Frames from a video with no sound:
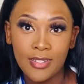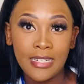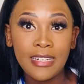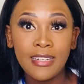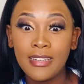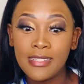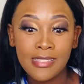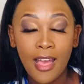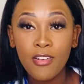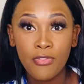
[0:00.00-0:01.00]
let's
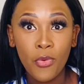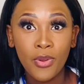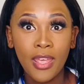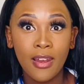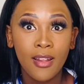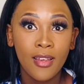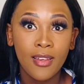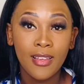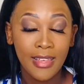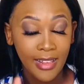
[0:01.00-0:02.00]
come for nail.
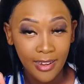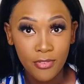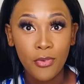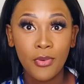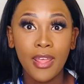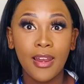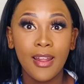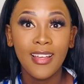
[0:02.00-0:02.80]
Get on the phone.